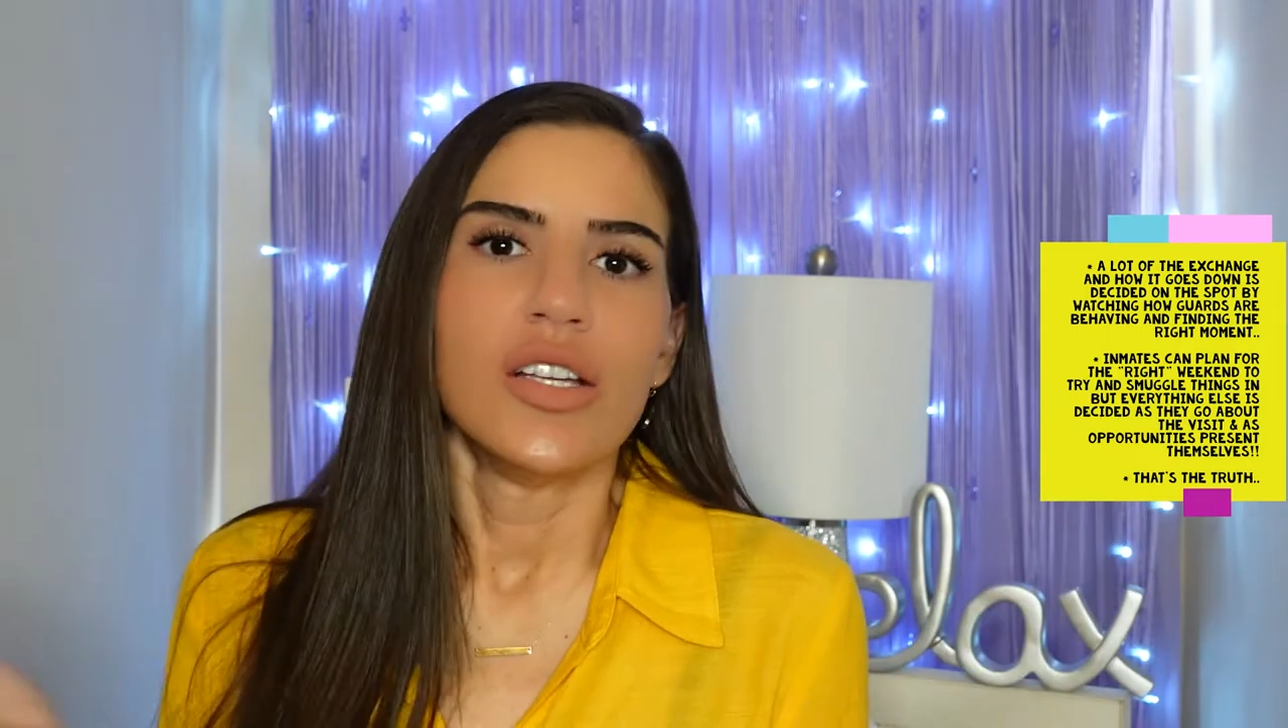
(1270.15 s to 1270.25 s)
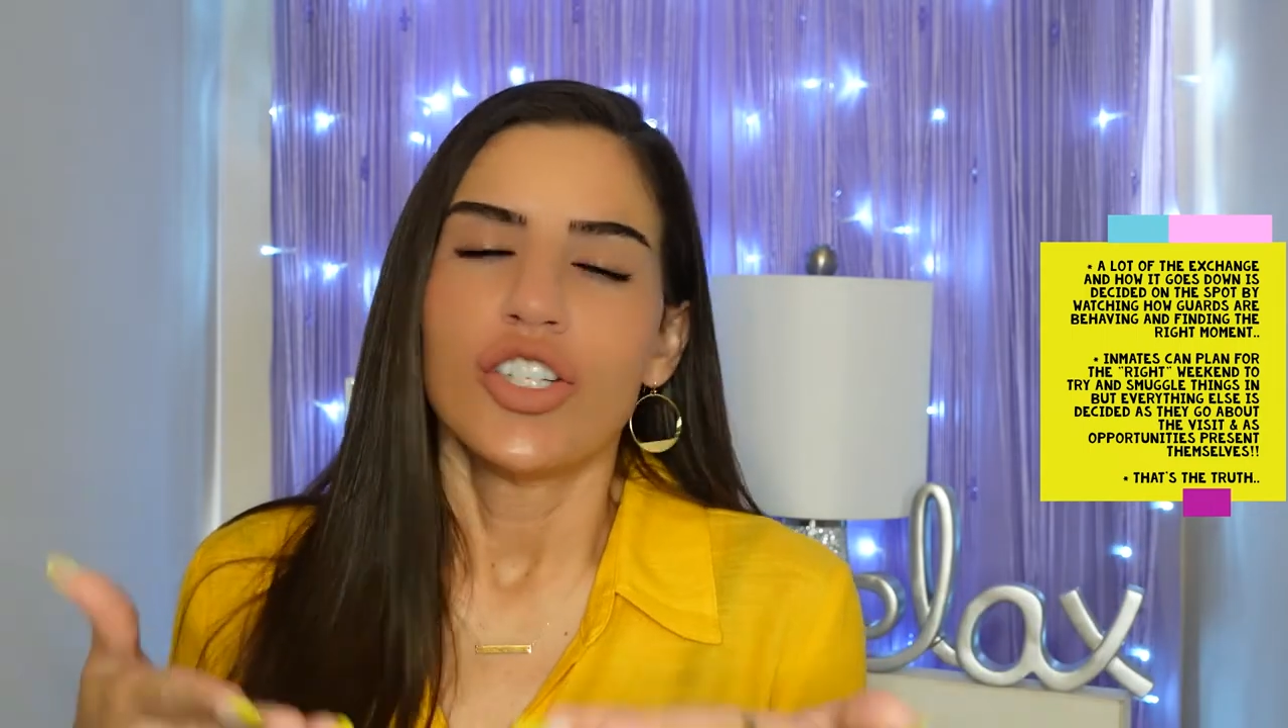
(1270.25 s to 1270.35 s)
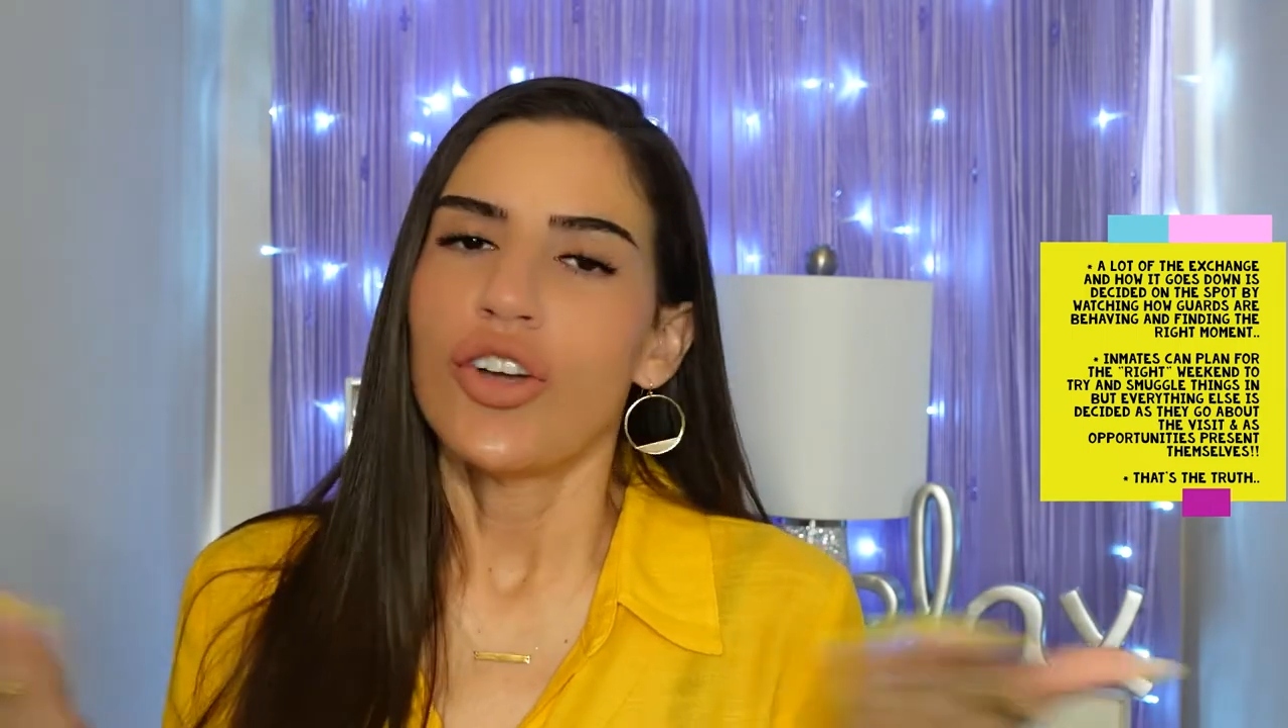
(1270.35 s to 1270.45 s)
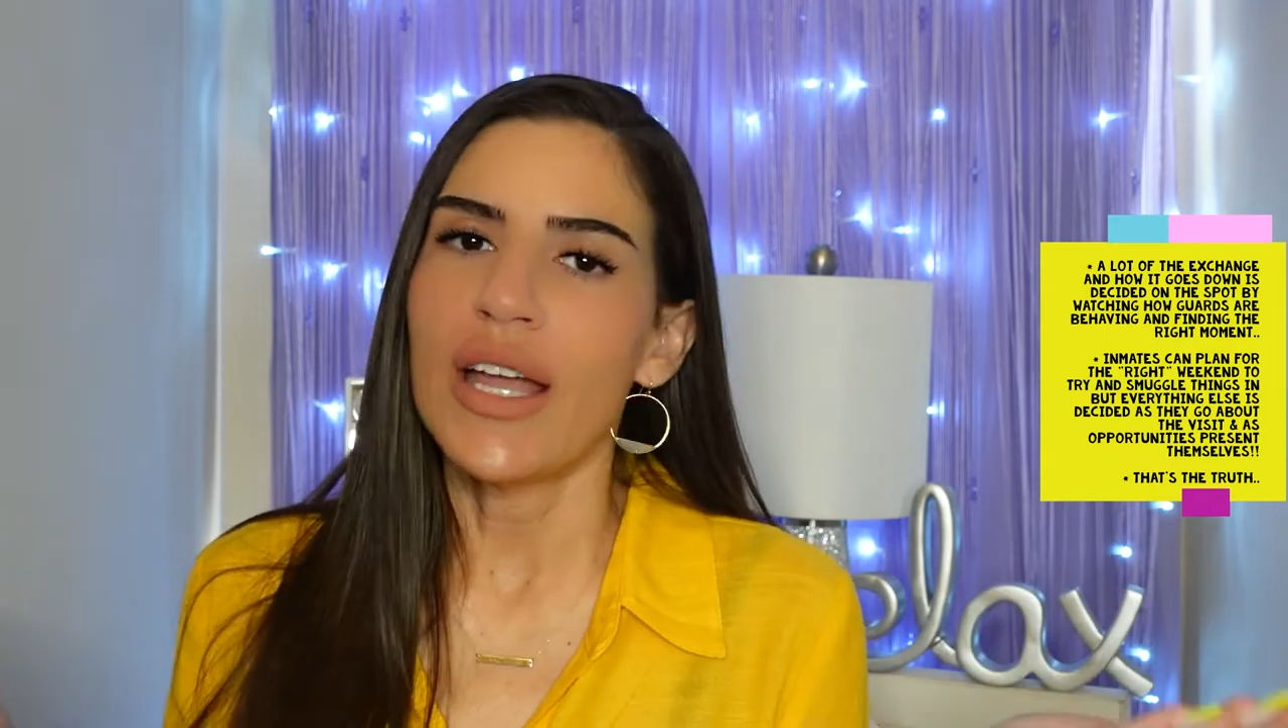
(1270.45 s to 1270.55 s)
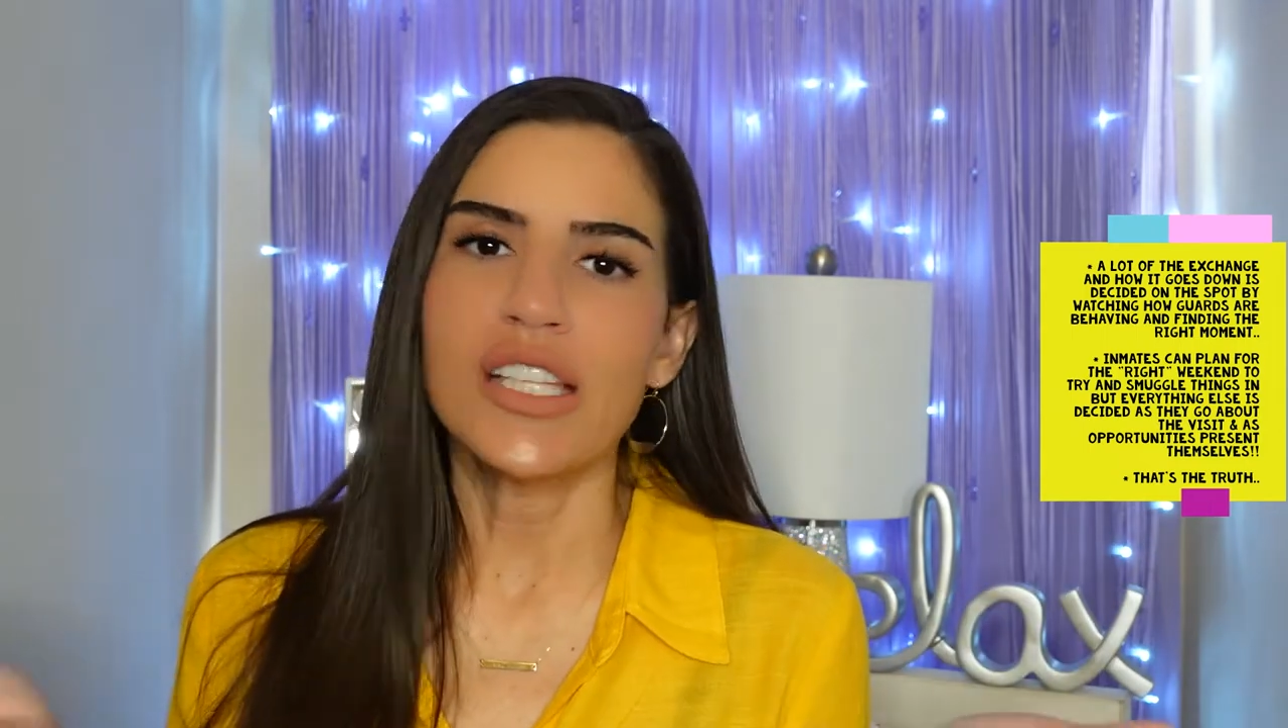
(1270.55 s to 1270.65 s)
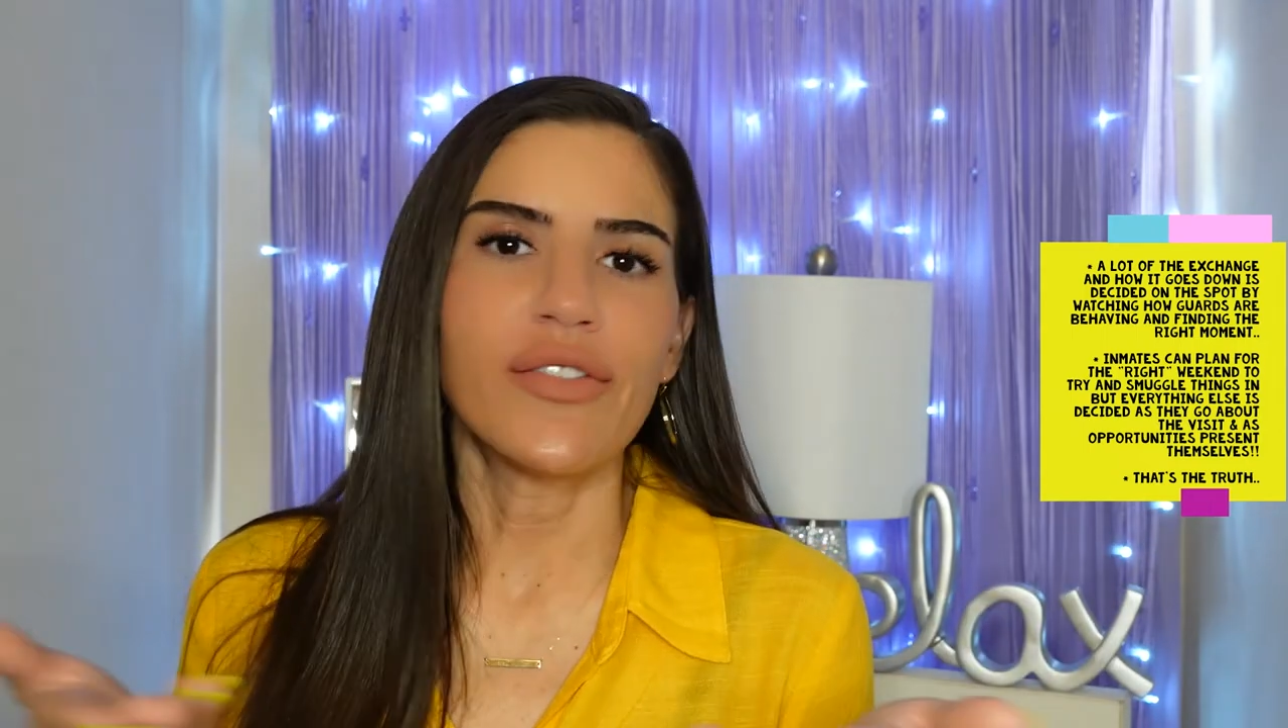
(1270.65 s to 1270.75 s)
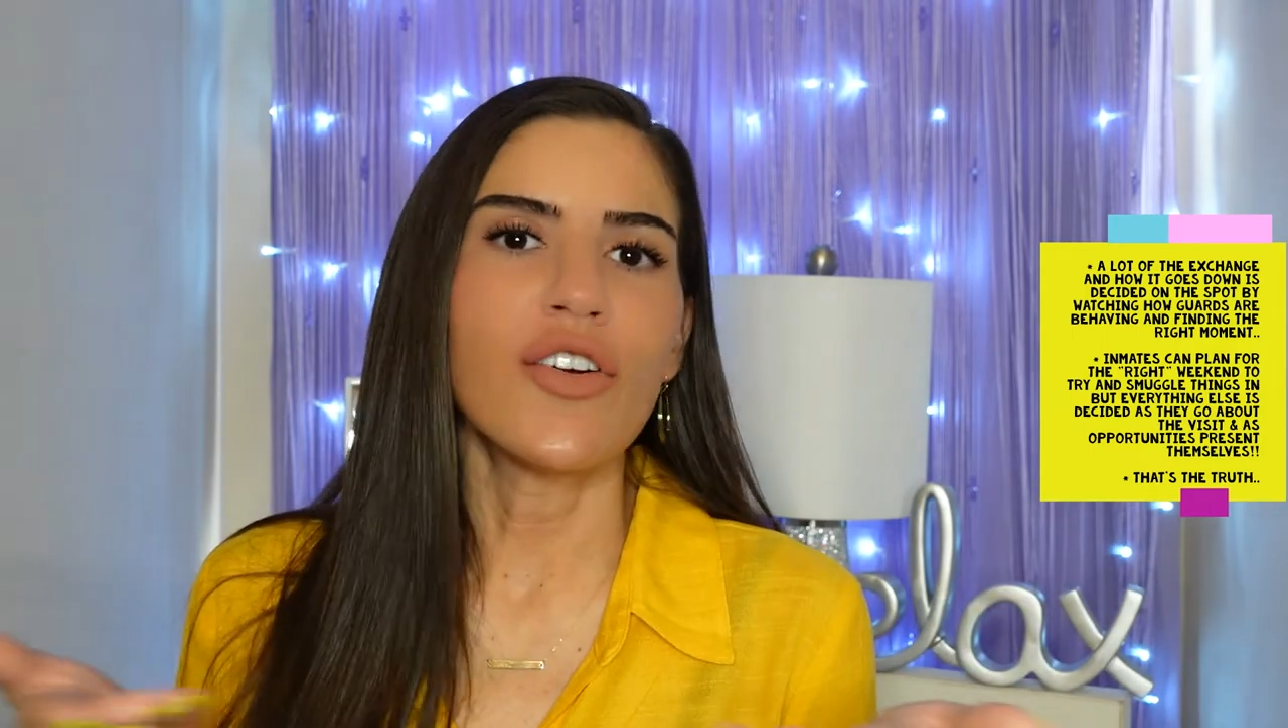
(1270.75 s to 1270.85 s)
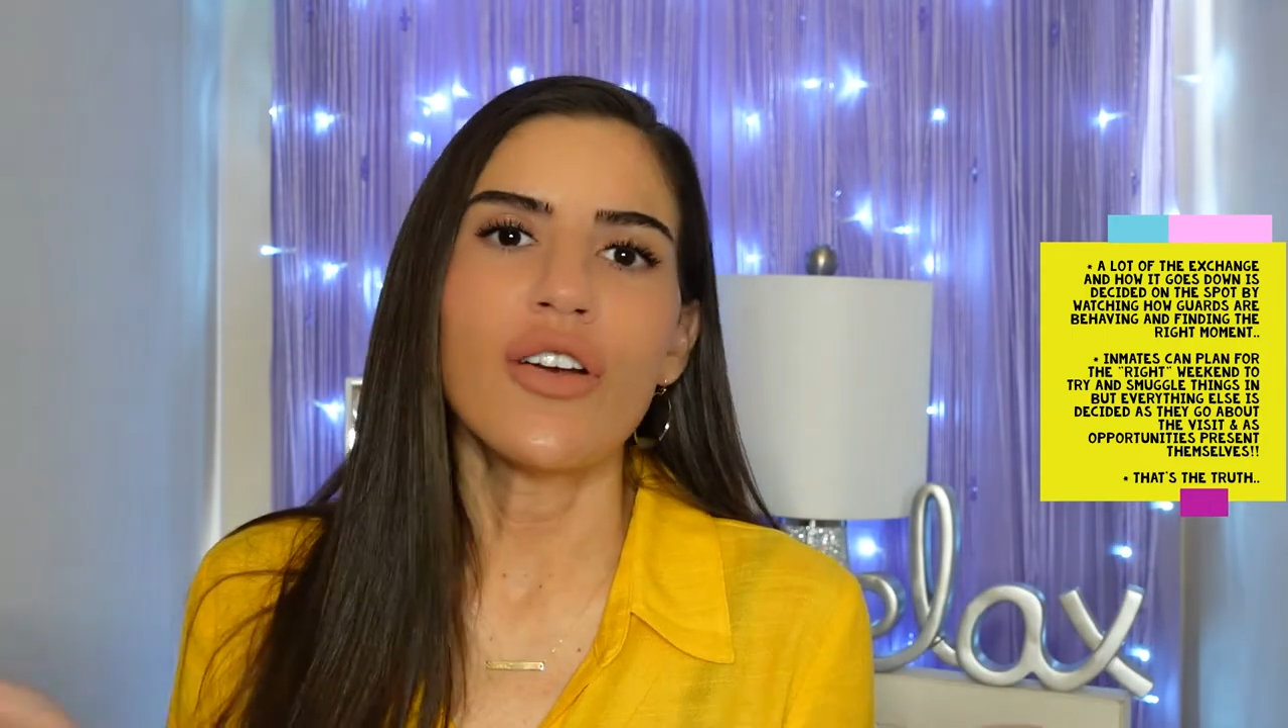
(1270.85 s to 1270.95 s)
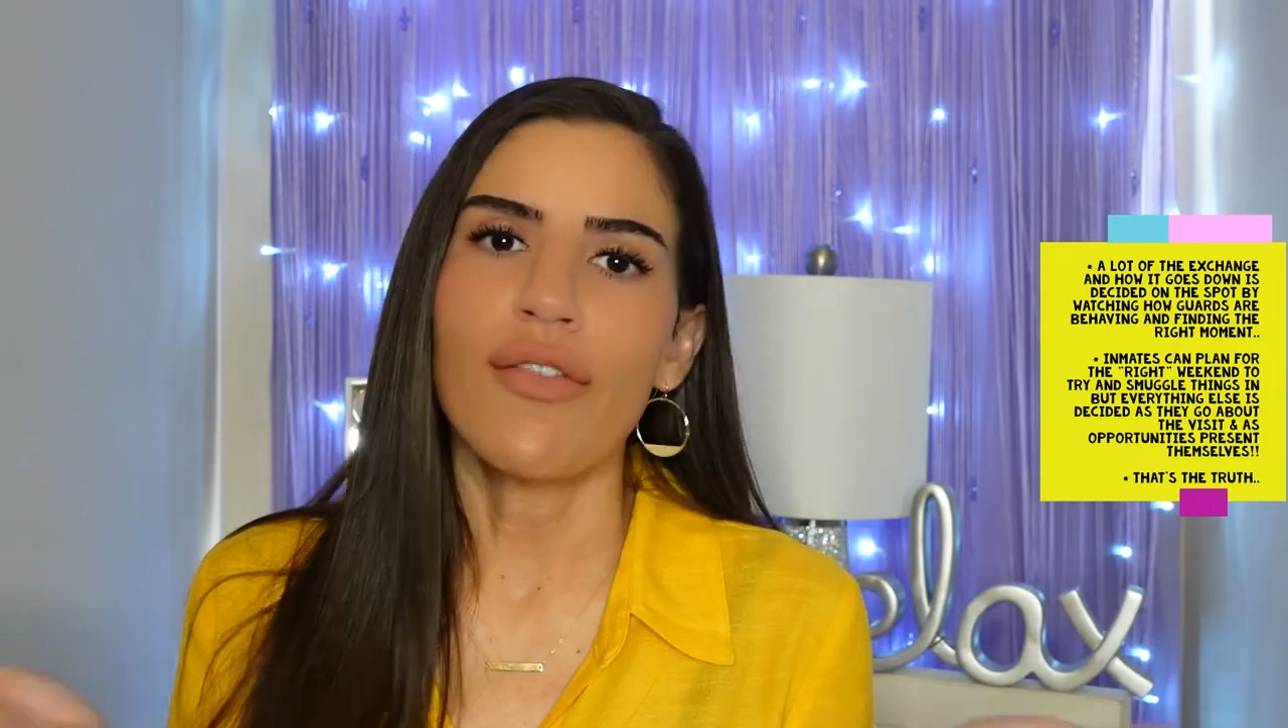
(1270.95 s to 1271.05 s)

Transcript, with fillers: transferred